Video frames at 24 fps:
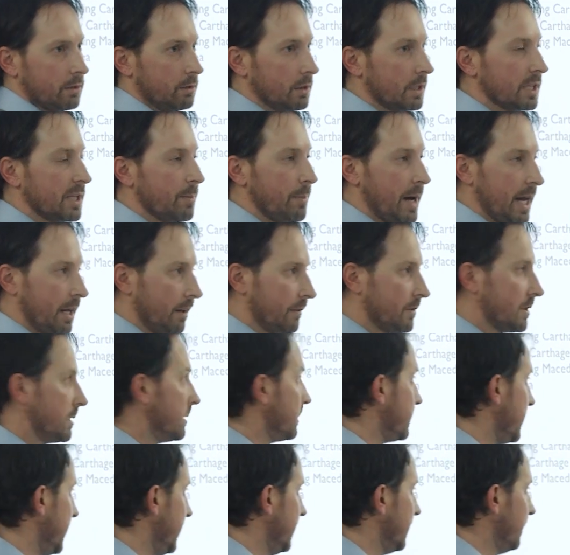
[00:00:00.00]
They look at the Battle of
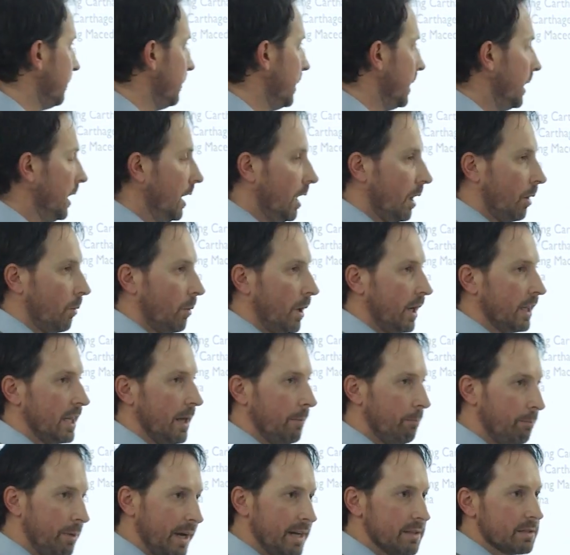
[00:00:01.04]
Sentinum, where
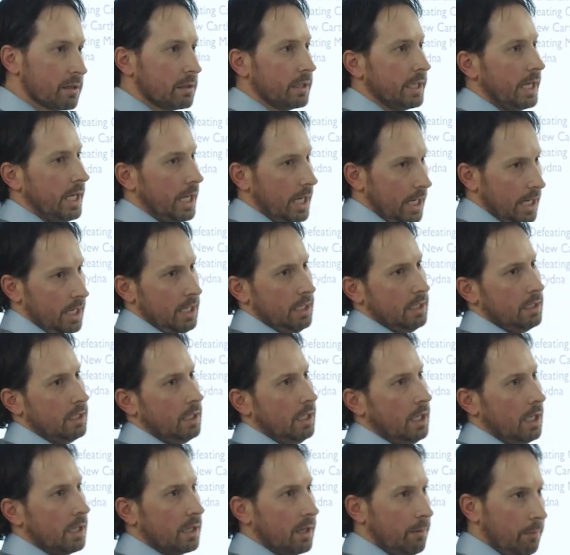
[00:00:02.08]
they basically end
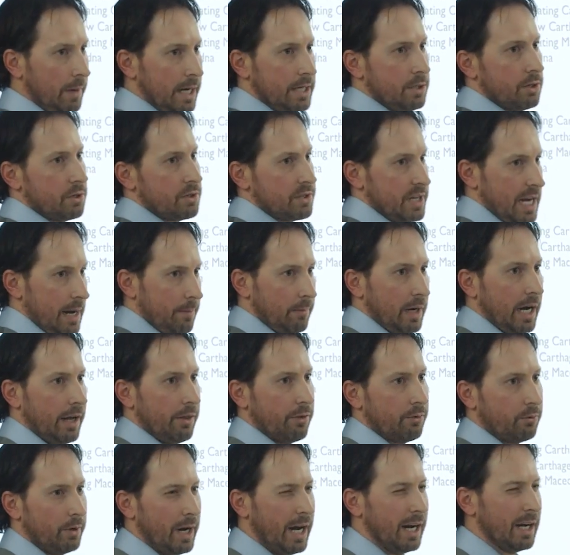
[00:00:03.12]
the major
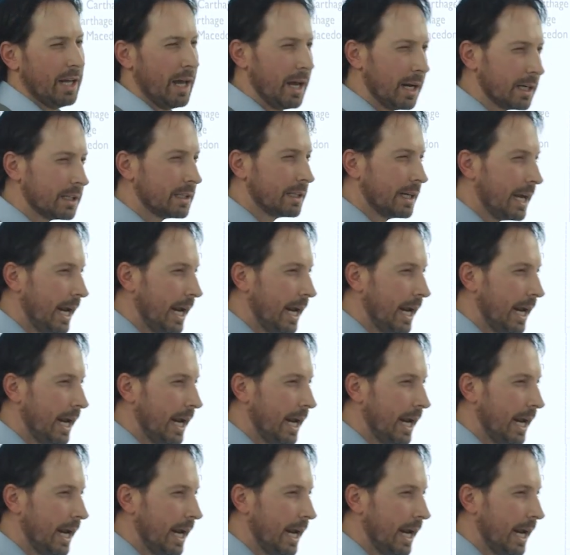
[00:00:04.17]
Samnite threat and